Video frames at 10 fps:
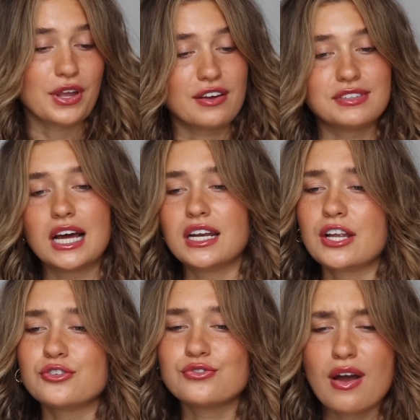I've done
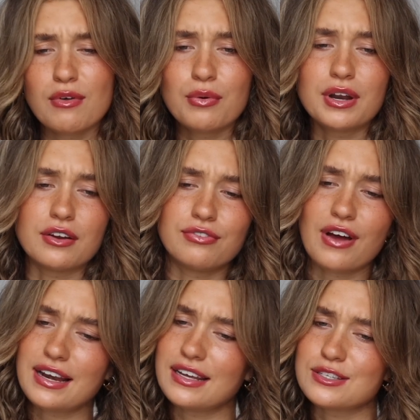a travel one, a
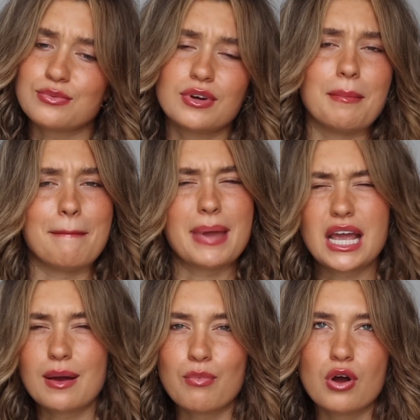finance one, a
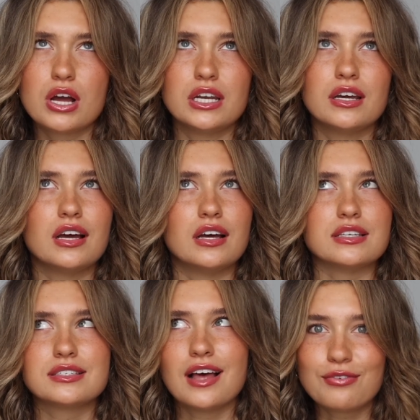makeup one, a
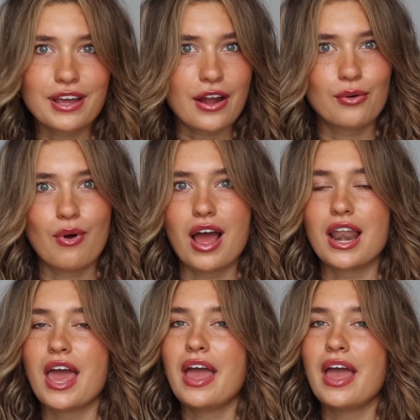self-care one,